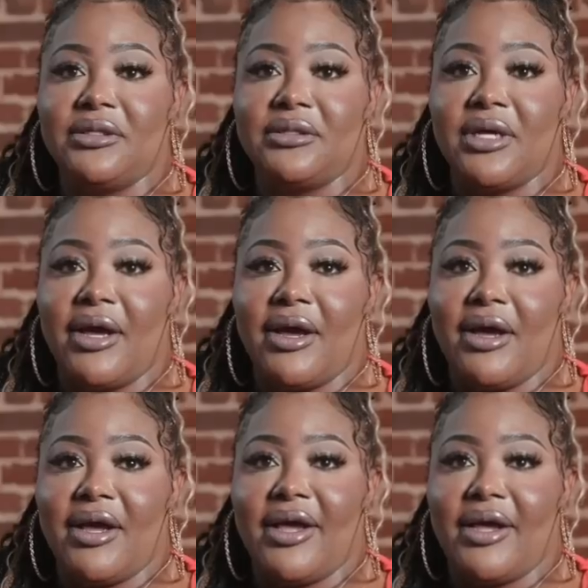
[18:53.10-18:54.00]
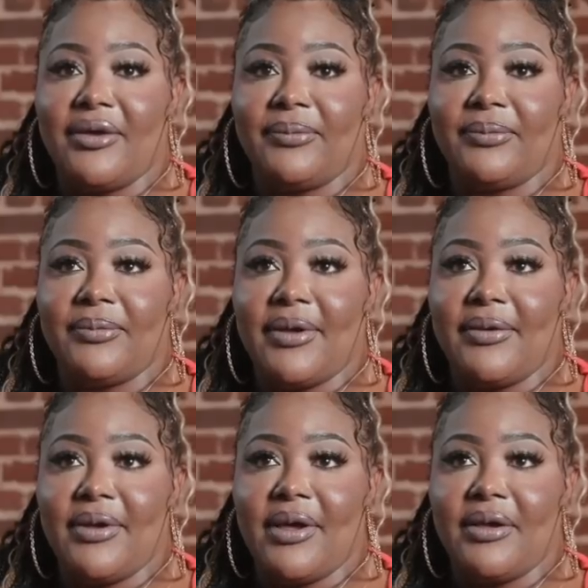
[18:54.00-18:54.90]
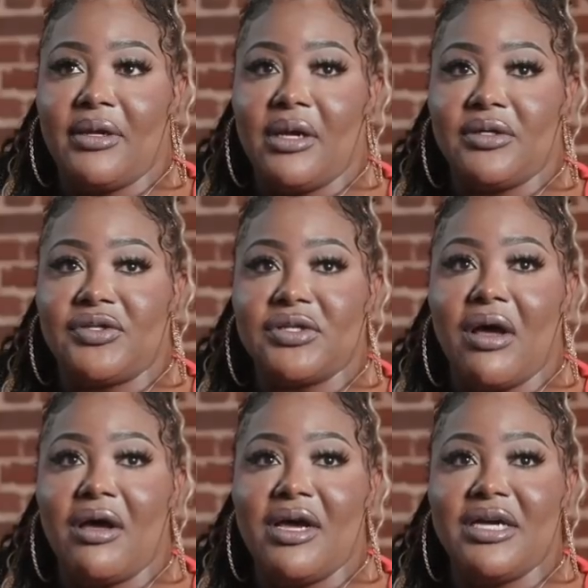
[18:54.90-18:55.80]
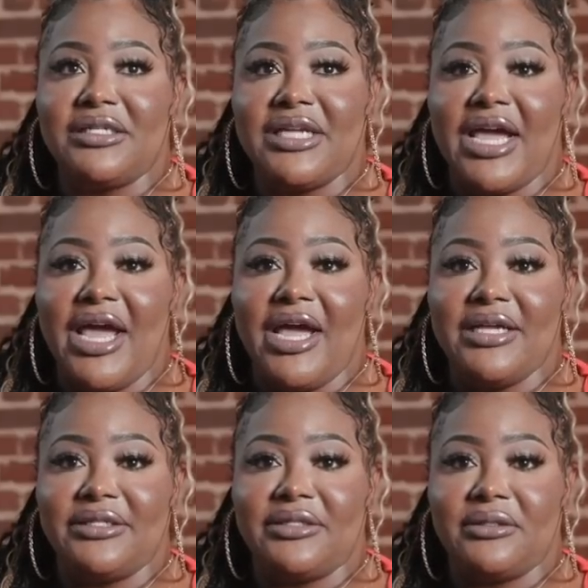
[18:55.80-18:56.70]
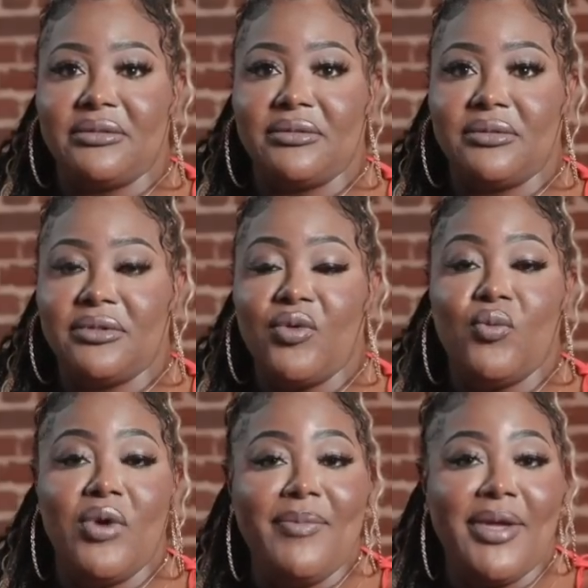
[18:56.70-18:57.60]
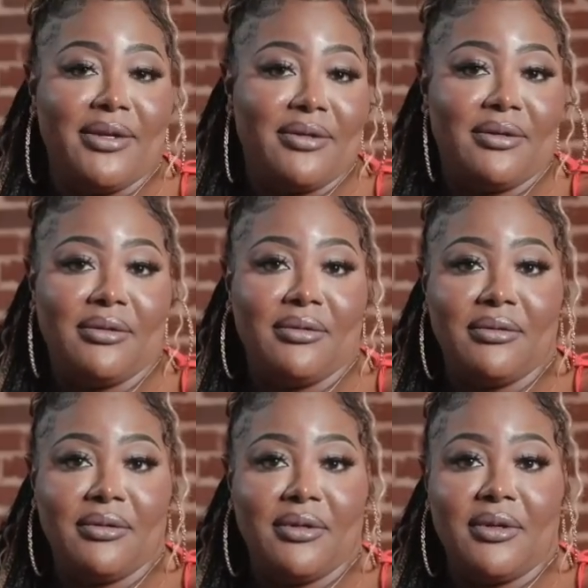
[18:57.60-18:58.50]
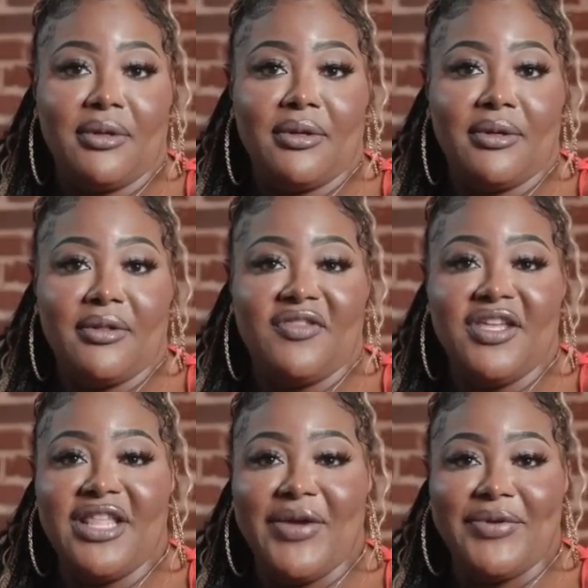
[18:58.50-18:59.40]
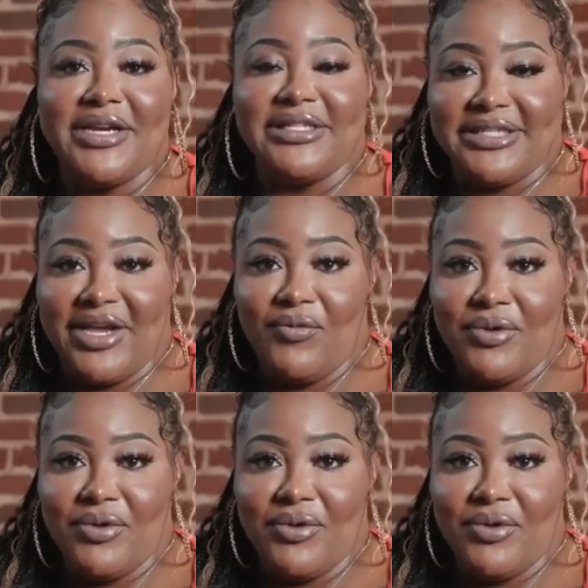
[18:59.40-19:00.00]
us, how uh, we can uh, identify and who we can be saw us as women, then they would understand